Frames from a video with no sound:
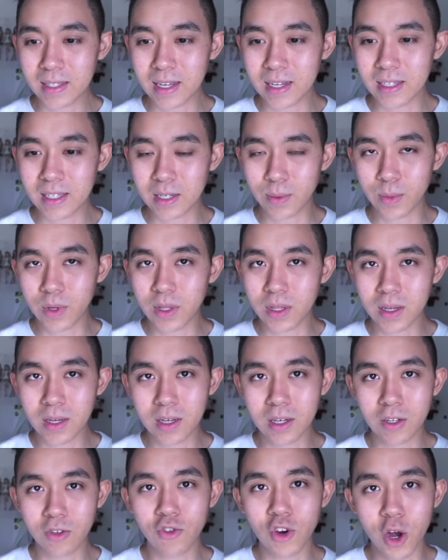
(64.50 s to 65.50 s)
some of
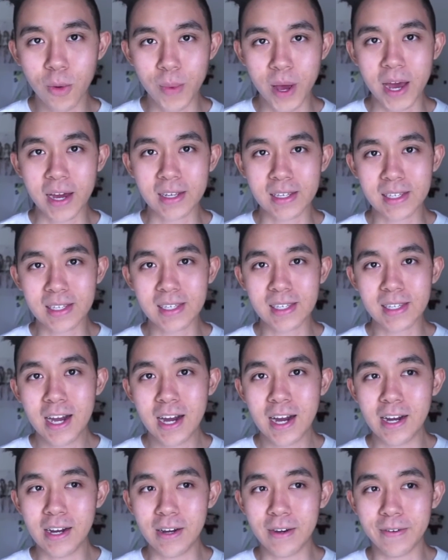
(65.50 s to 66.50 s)
the drawbacks
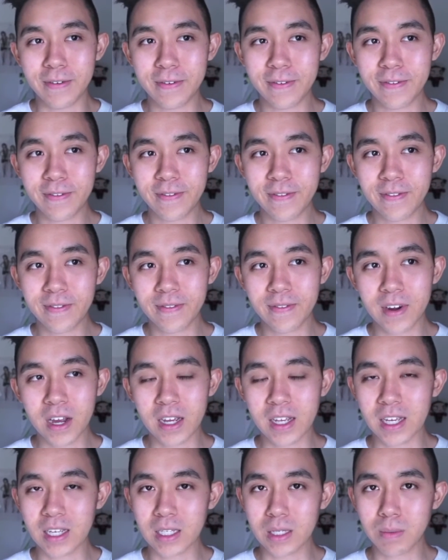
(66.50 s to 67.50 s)
of, I
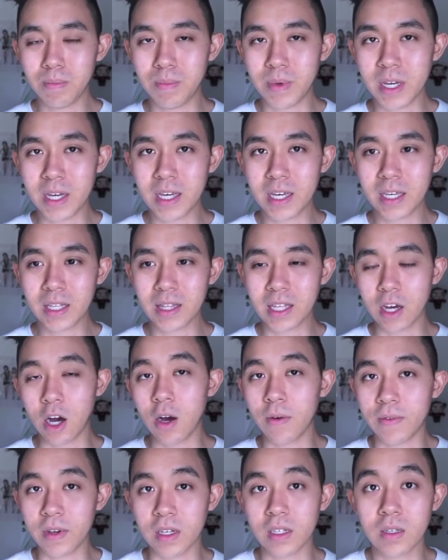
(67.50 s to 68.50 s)
guess, being the
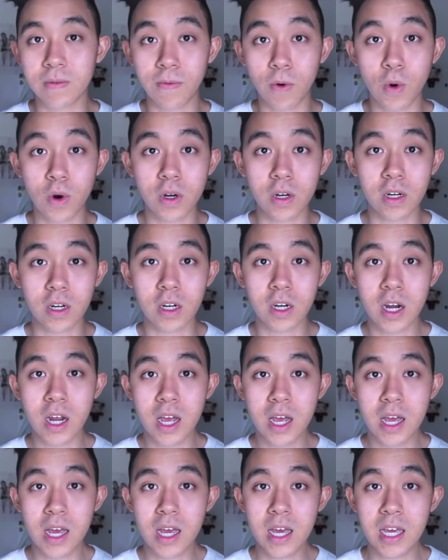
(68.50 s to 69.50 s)
obvious foreigner
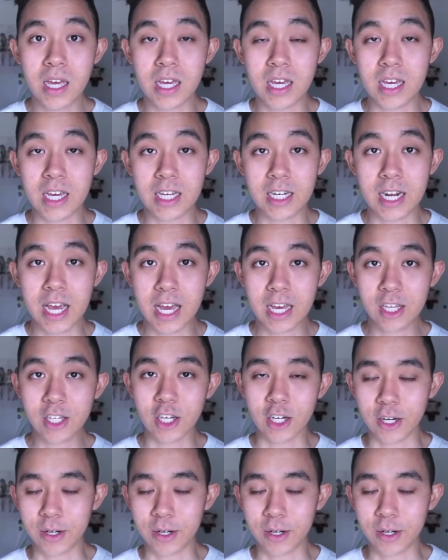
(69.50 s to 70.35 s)
in Asia.